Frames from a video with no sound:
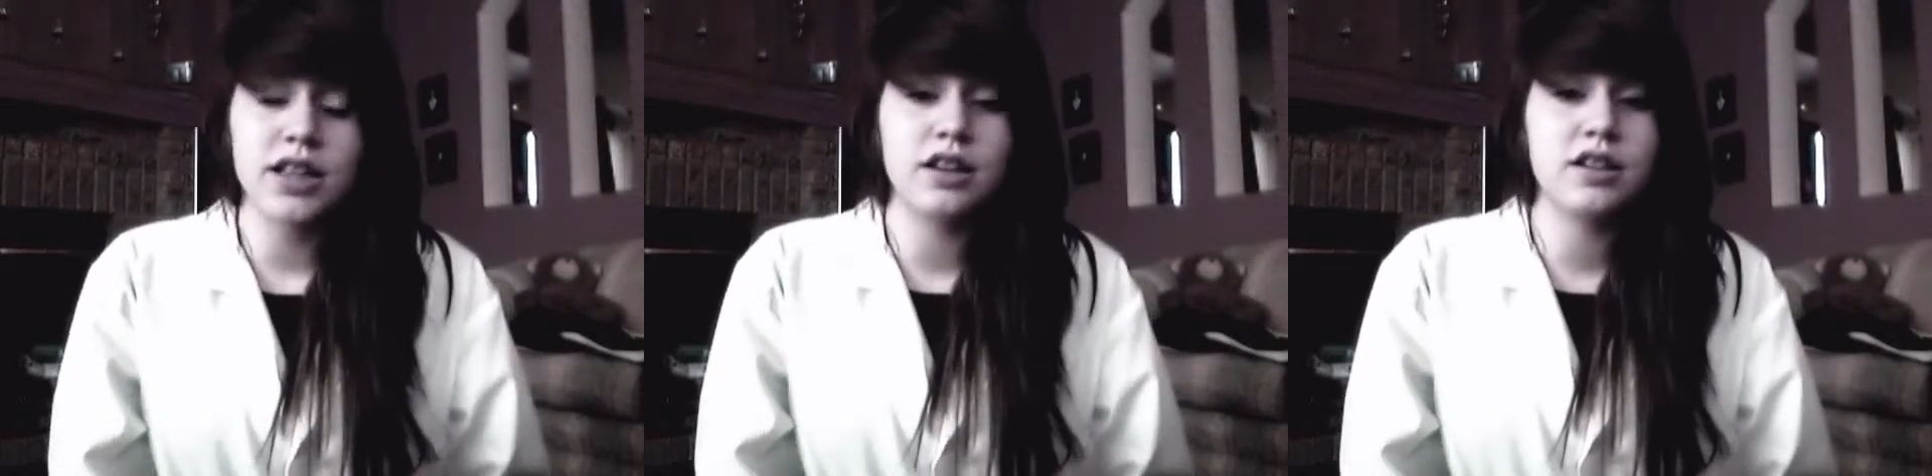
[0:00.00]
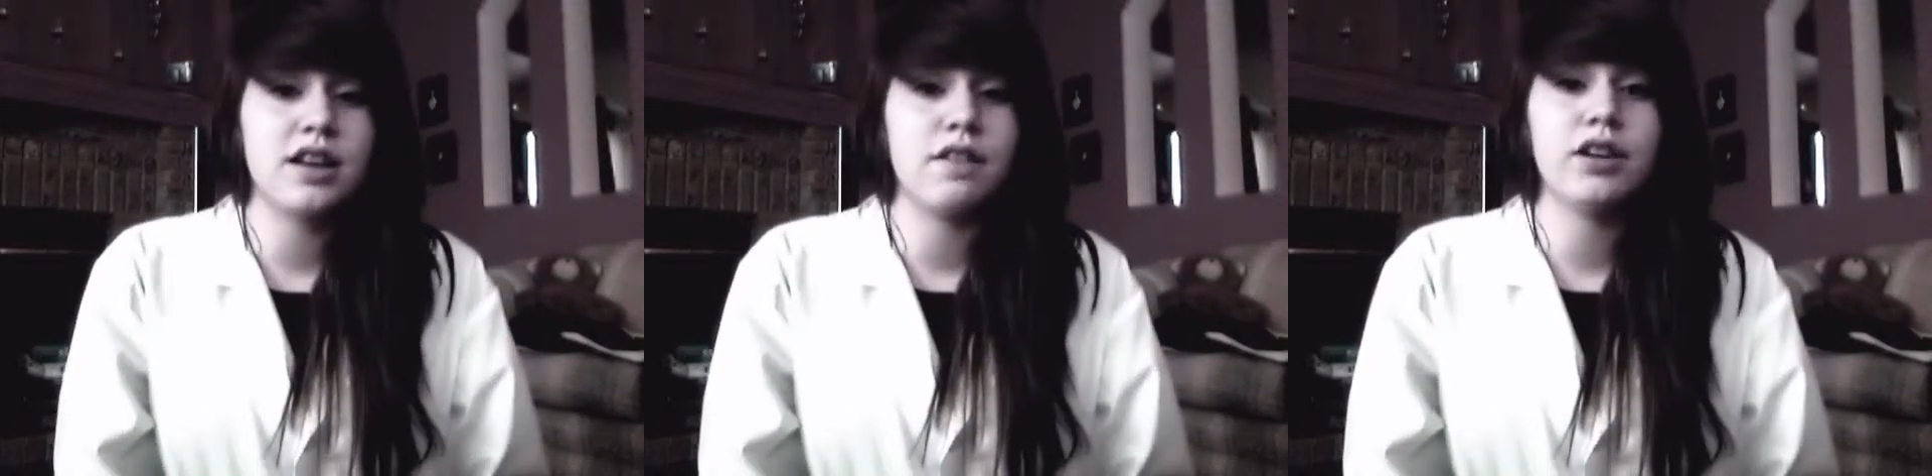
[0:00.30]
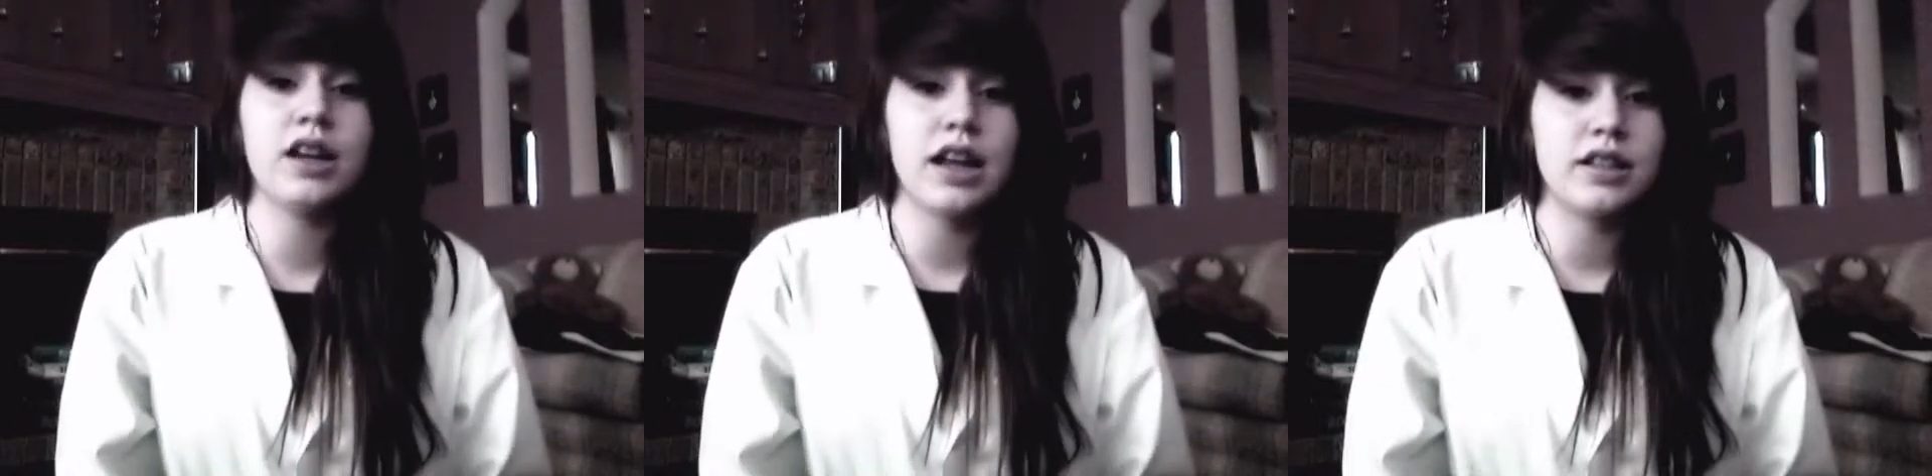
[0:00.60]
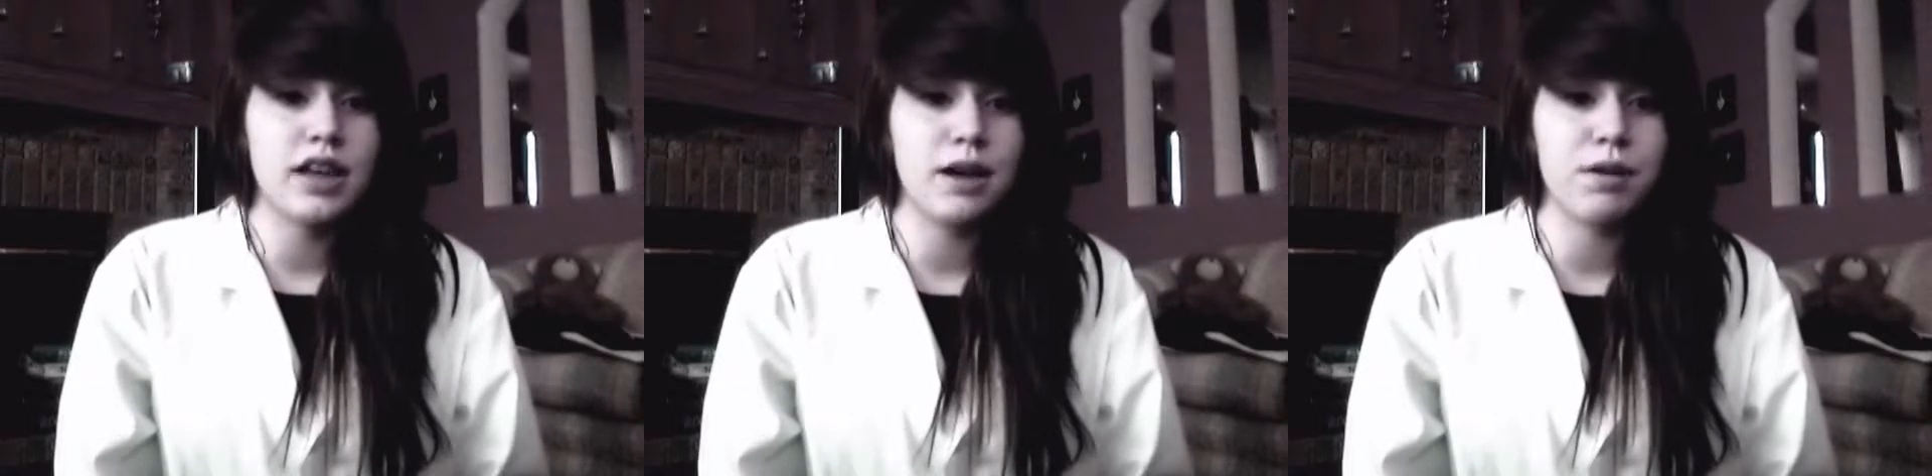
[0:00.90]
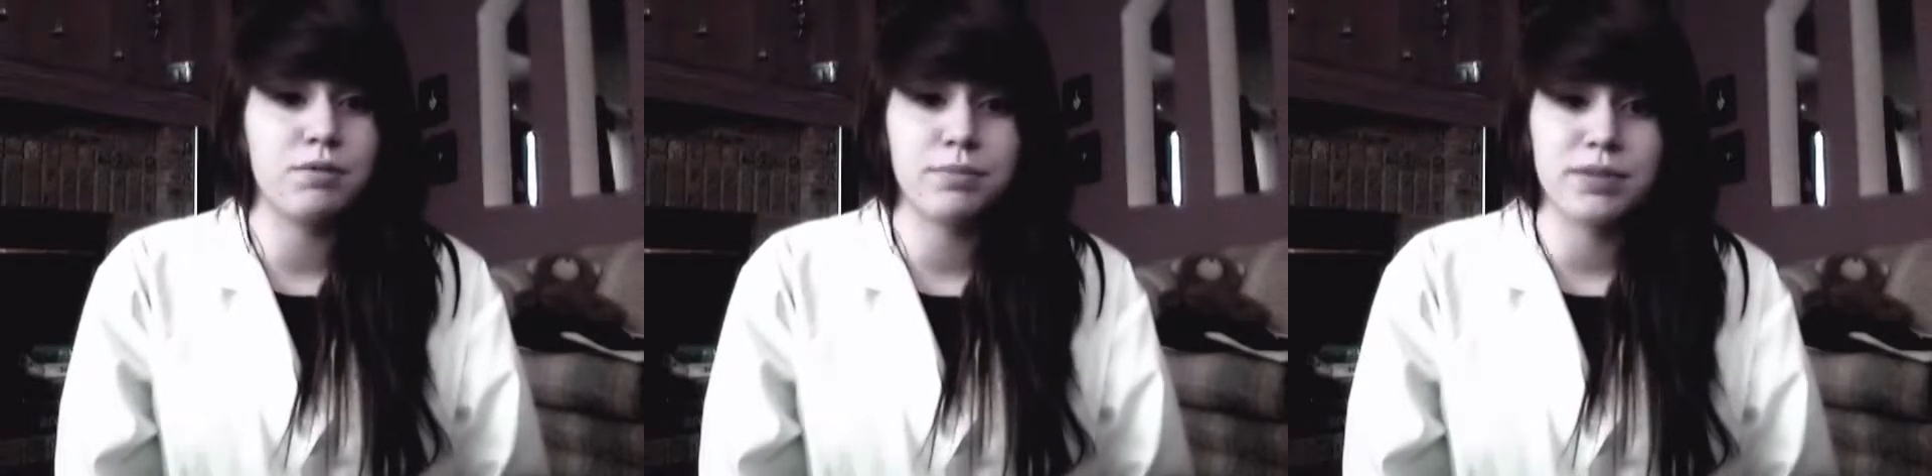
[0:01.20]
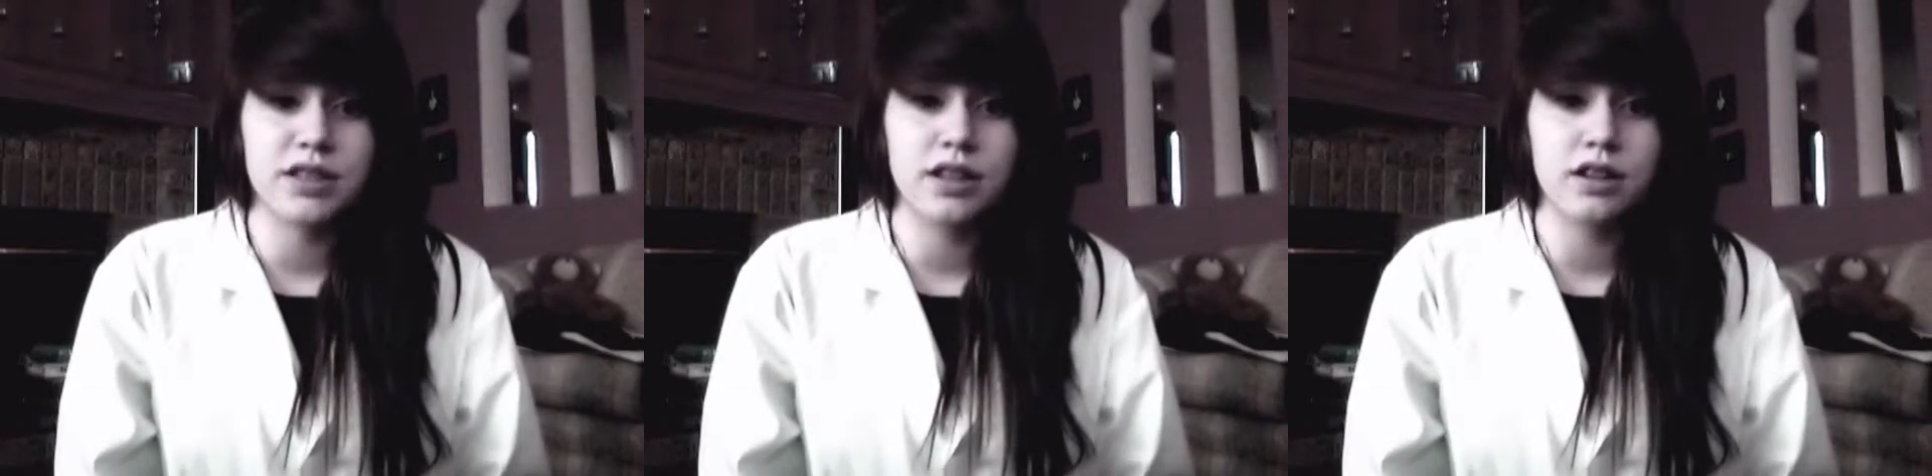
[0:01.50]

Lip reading: and discovered an enzyme that was missing.